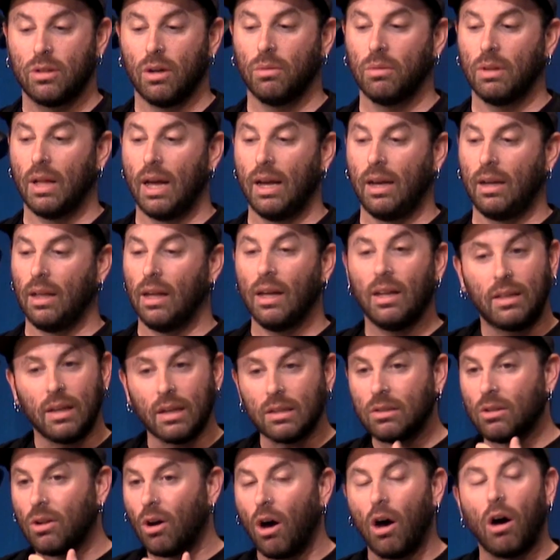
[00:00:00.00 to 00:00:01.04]
So like it
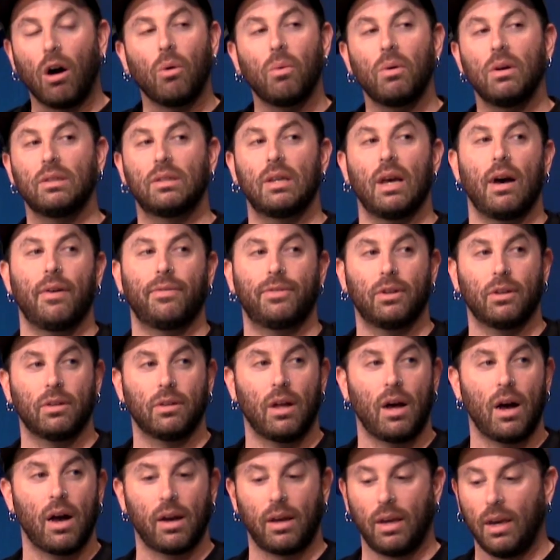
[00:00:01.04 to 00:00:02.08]
doesn't always have to
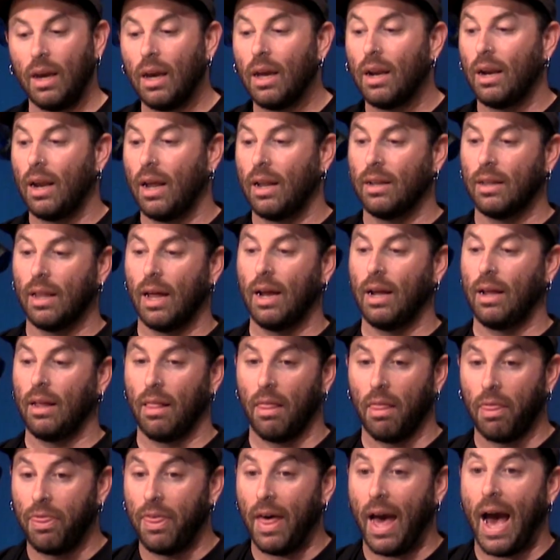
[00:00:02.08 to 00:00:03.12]
lock in and
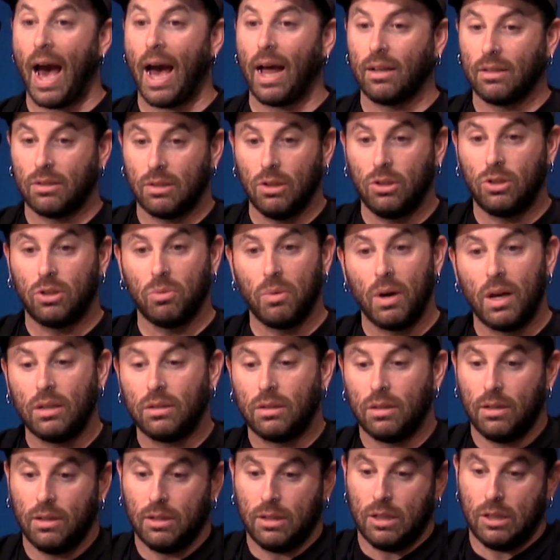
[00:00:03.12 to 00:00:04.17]
like that
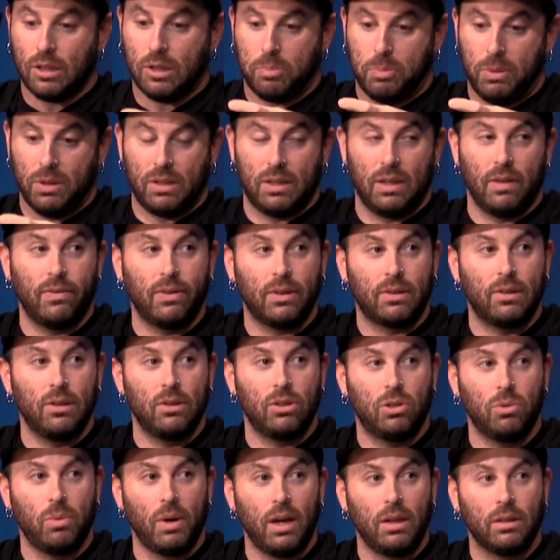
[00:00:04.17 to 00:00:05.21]
situation is a specific
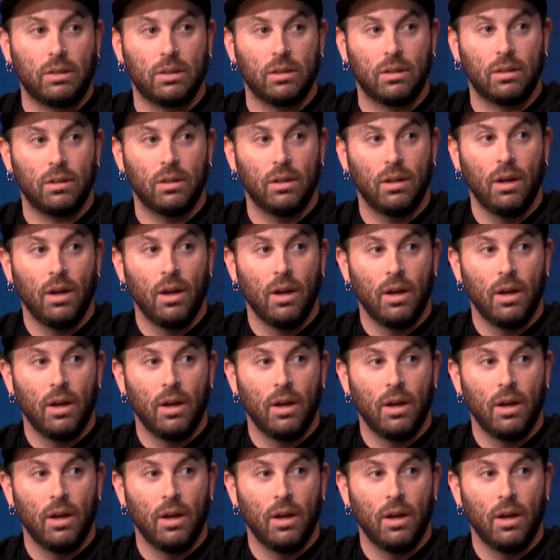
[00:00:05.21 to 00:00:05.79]
situation.